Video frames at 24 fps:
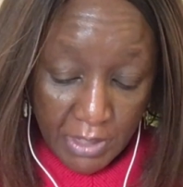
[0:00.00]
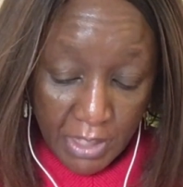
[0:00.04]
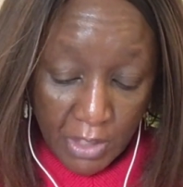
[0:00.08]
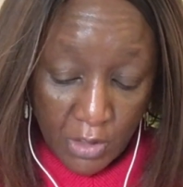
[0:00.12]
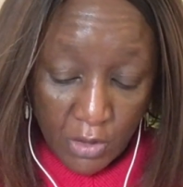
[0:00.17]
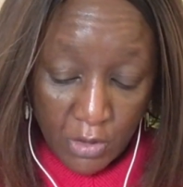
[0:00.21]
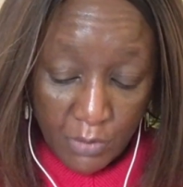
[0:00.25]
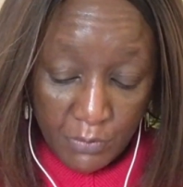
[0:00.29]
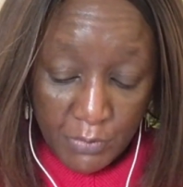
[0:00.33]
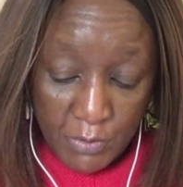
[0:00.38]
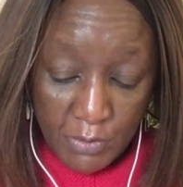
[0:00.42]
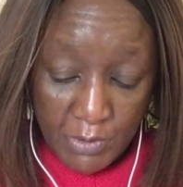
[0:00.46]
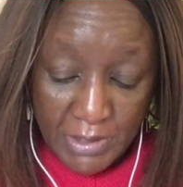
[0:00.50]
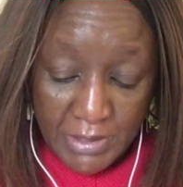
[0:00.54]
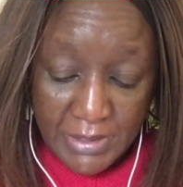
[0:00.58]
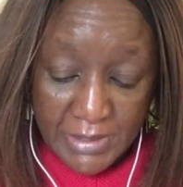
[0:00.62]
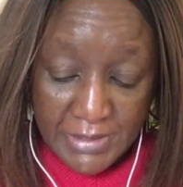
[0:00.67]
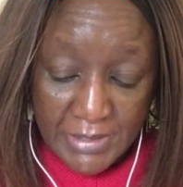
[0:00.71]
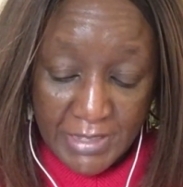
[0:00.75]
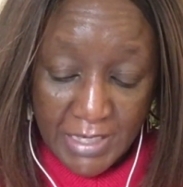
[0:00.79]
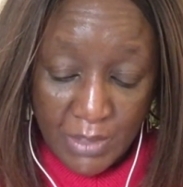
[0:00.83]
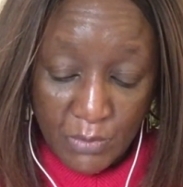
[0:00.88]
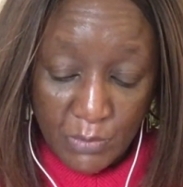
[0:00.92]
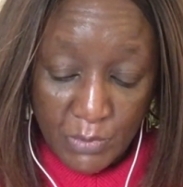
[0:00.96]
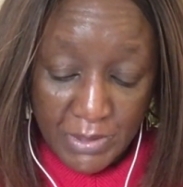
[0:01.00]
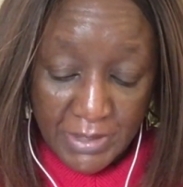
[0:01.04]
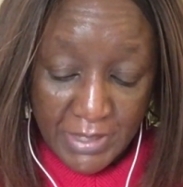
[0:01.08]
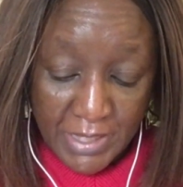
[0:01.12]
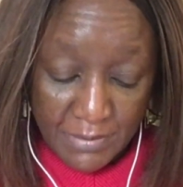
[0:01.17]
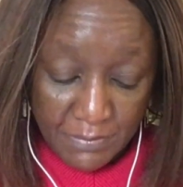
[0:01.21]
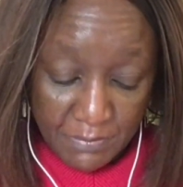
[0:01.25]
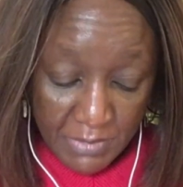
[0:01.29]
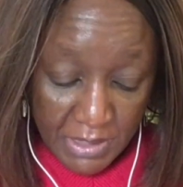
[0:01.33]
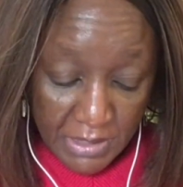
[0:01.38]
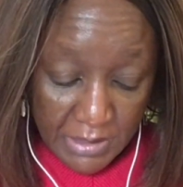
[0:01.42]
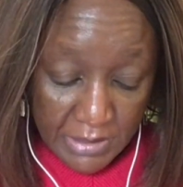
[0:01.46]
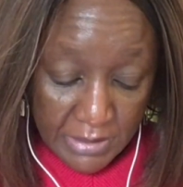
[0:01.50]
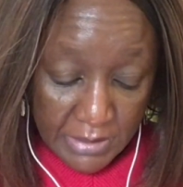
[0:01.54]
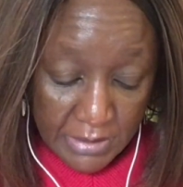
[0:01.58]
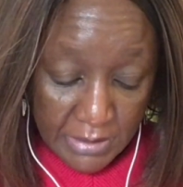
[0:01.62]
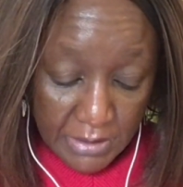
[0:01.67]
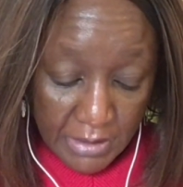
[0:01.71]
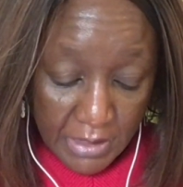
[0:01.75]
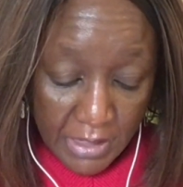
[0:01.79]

I hope you understand what that means.